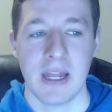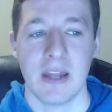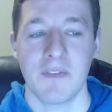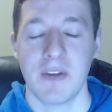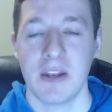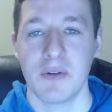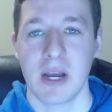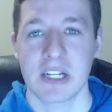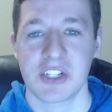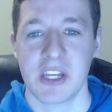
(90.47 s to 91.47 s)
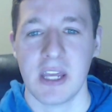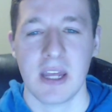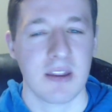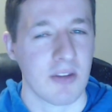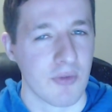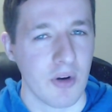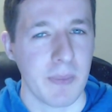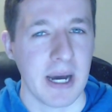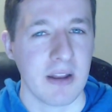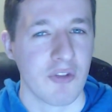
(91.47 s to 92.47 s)
if Inuyashiki is this
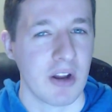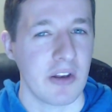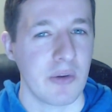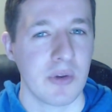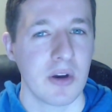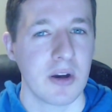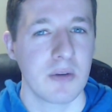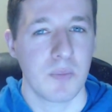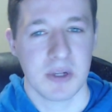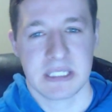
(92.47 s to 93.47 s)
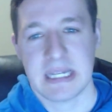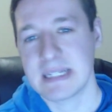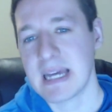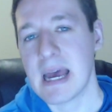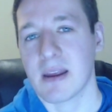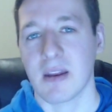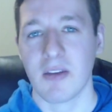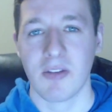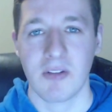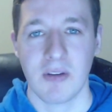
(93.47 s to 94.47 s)
robot and he's trying to do good, what's the antagonist?